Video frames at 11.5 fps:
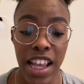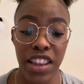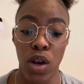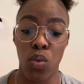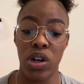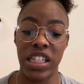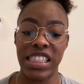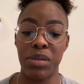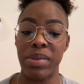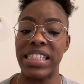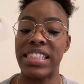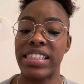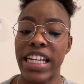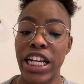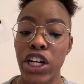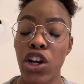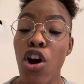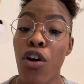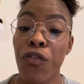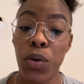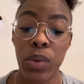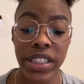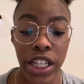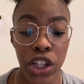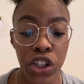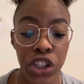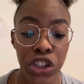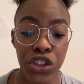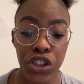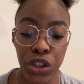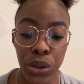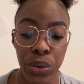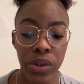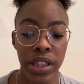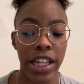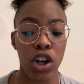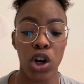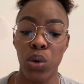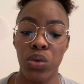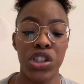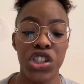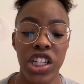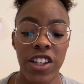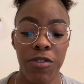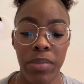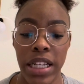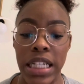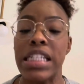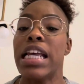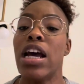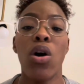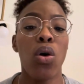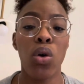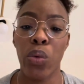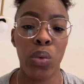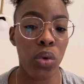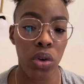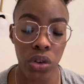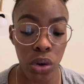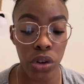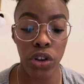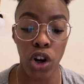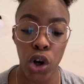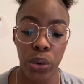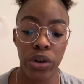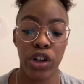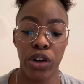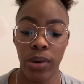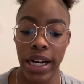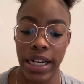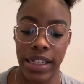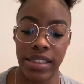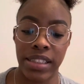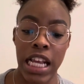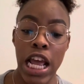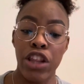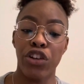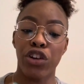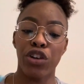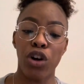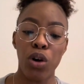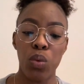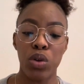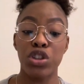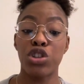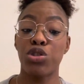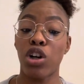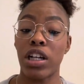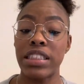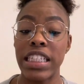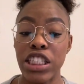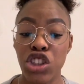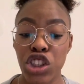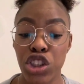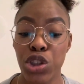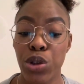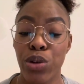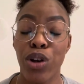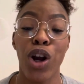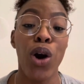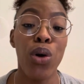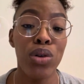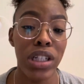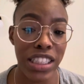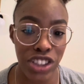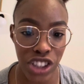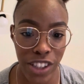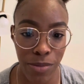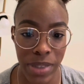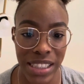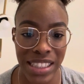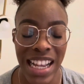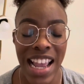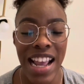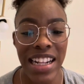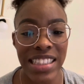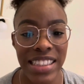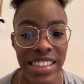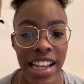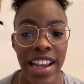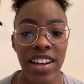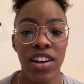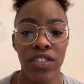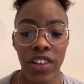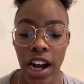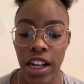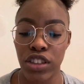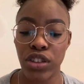They wanted to be seen for what they could do, their own achievement, or or their own greatness. Their goal was to draw attention to their own achievements instead of God.